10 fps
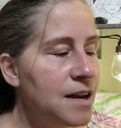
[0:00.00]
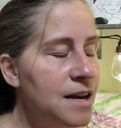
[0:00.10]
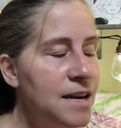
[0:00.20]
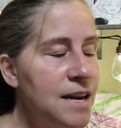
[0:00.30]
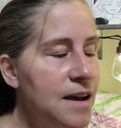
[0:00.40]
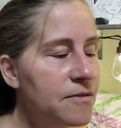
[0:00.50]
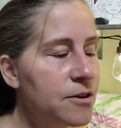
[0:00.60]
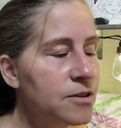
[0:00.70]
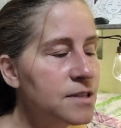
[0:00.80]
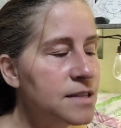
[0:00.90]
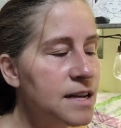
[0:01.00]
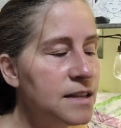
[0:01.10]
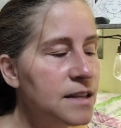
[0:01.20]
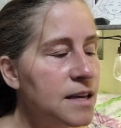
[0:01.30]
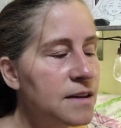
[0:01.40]
never
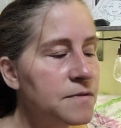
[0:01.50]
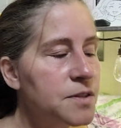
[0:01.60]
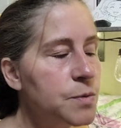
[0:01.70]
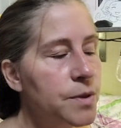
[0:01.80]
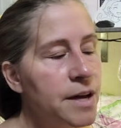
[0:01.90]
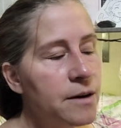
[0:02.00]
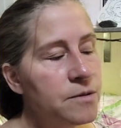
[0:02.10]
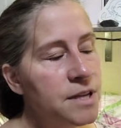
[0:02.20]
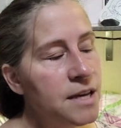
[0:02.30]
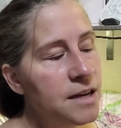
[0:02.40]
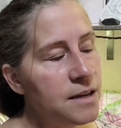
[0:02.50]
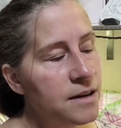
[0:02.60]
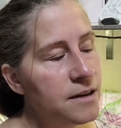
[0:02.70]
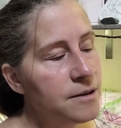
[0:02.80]
sent gifts without need.